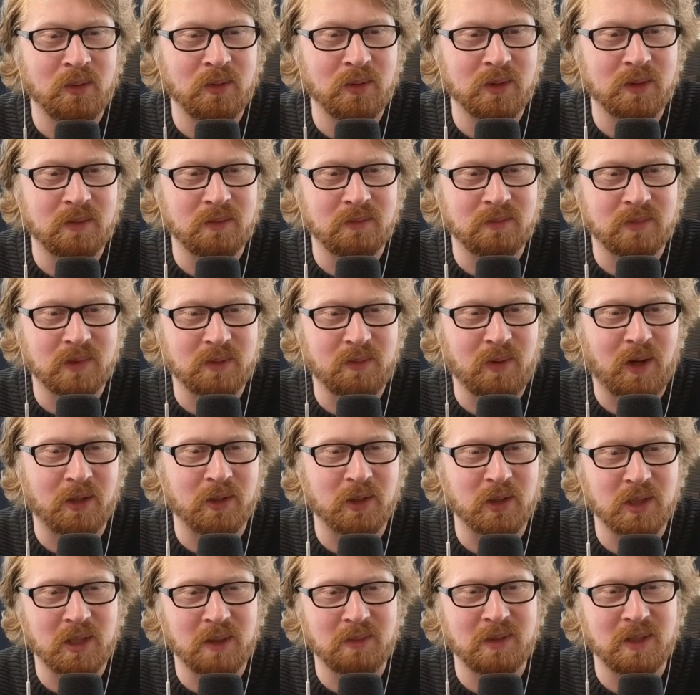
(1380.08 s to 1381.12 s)
some
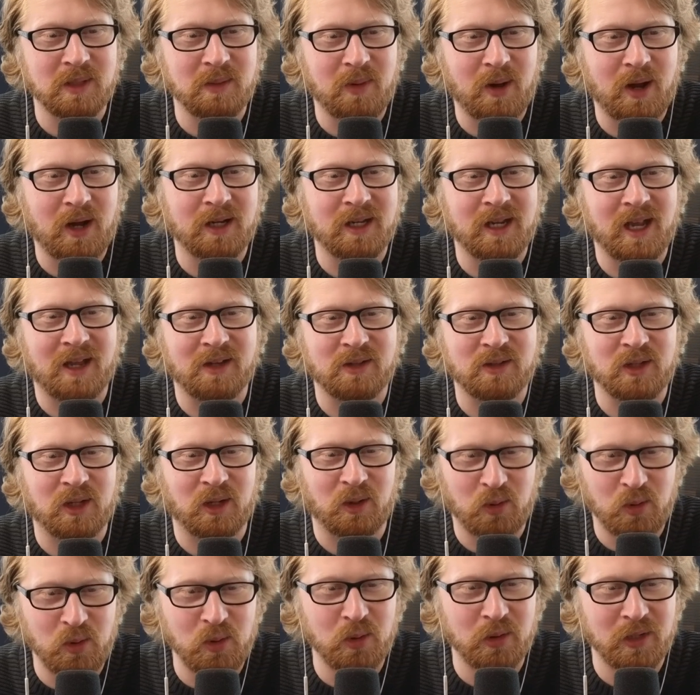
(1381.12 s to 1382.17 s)
sponsorships in the podcast. I'm like,
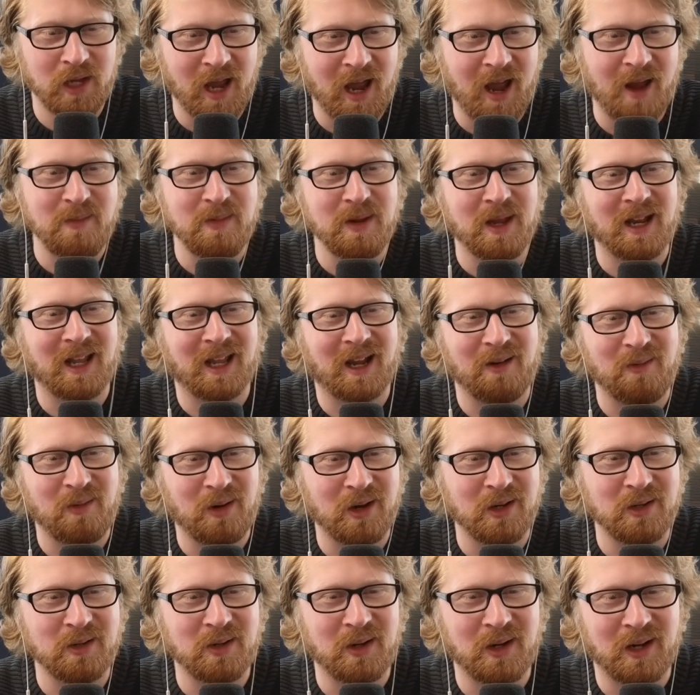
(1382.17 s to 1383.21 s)
cool, yeah, I'm in. Like, I
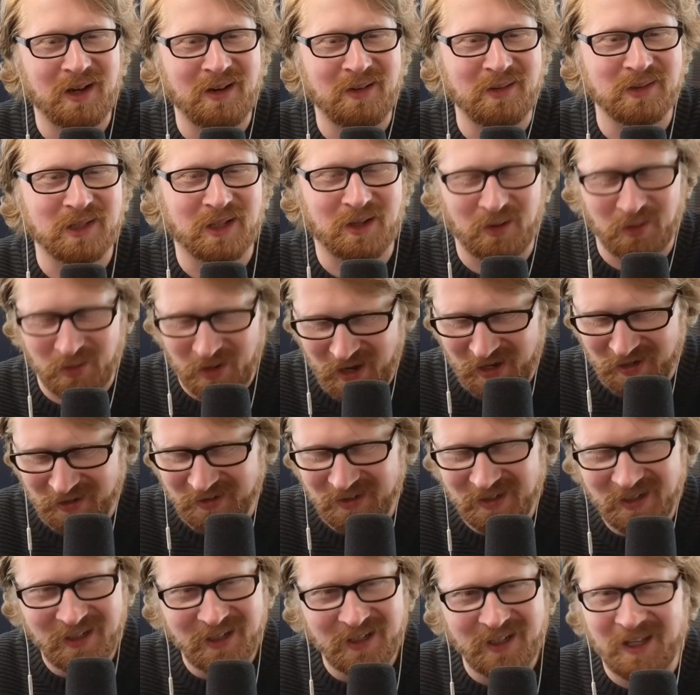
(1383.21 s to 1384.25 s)
want to do it. And I was like, okay,
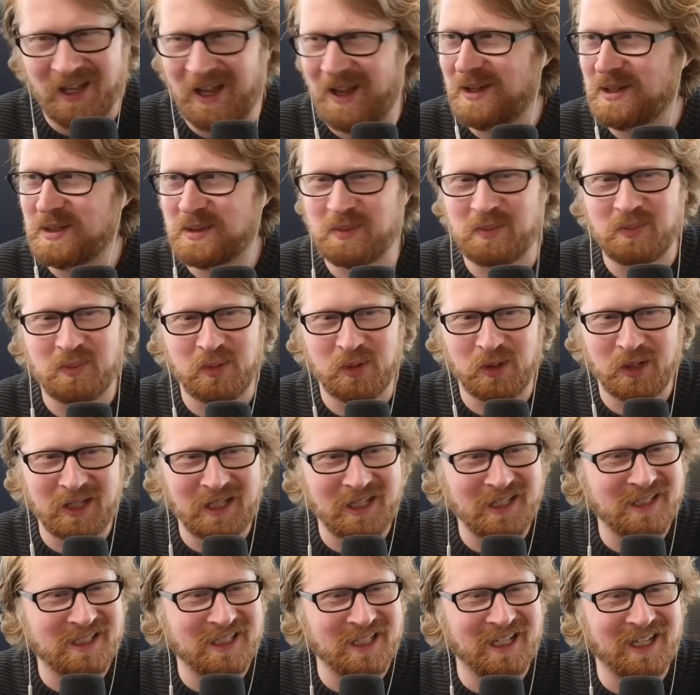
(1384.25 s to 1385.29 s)
that was pretty
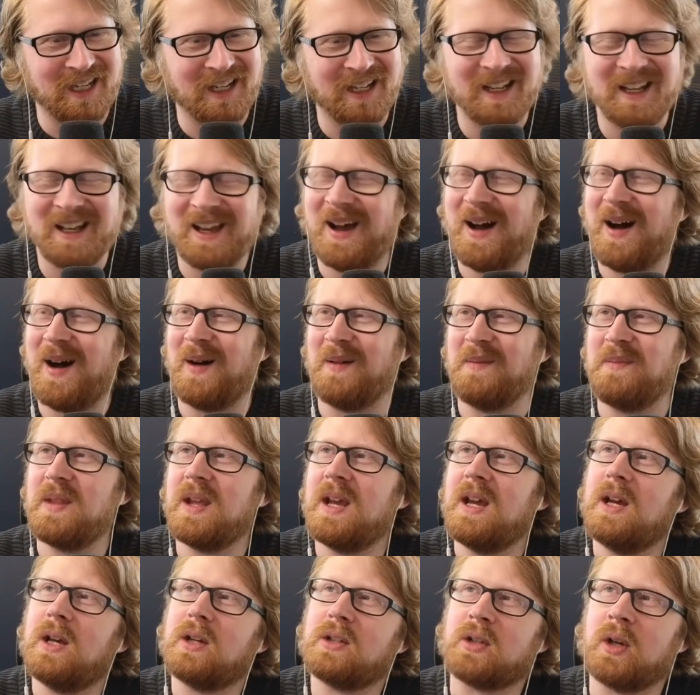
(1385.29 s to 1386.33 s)
easy.
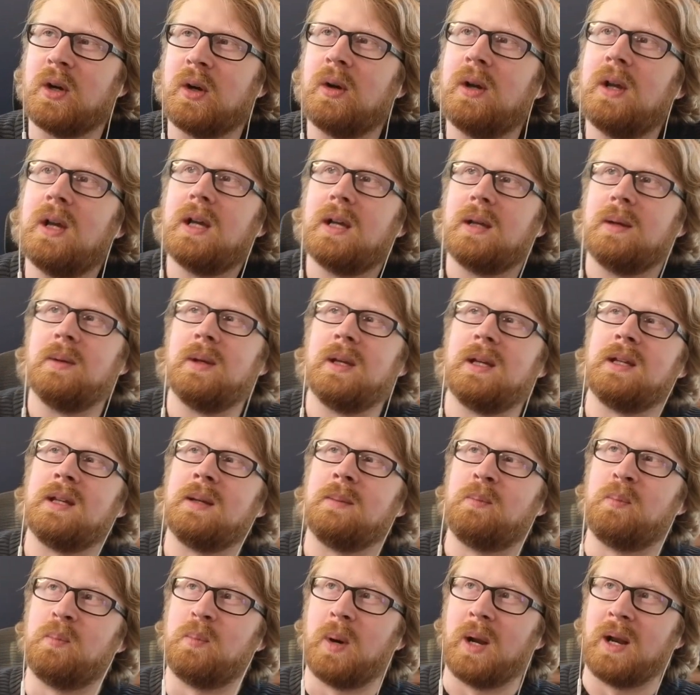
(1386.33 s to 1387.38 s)
So,
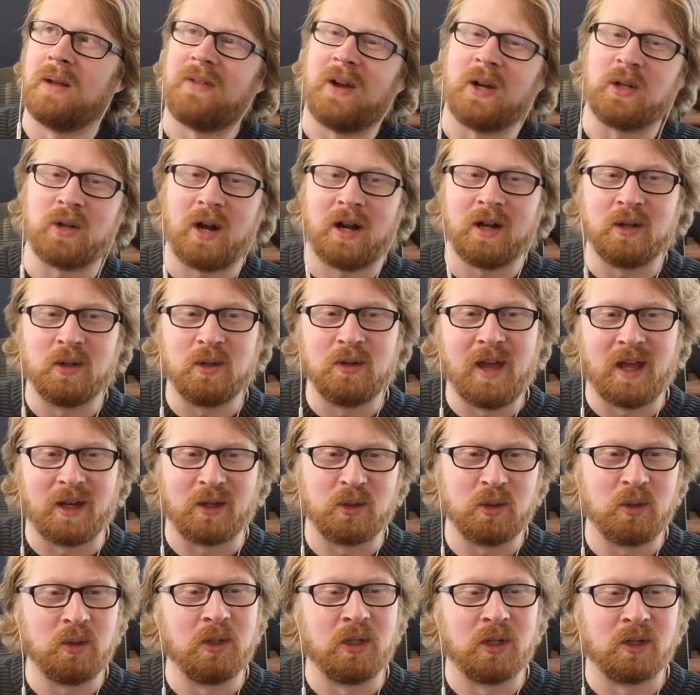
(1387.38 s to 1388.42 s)
but if I tried to do that
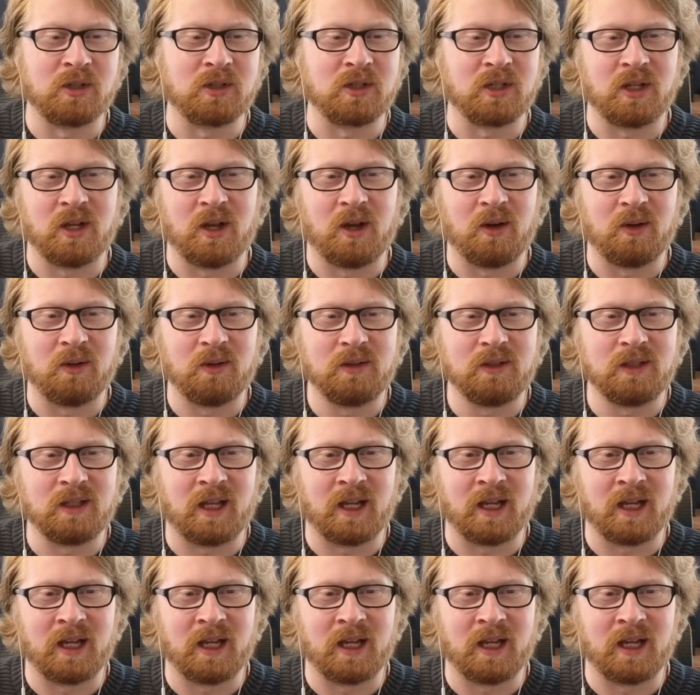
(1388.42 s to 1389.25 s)
2 years ago, like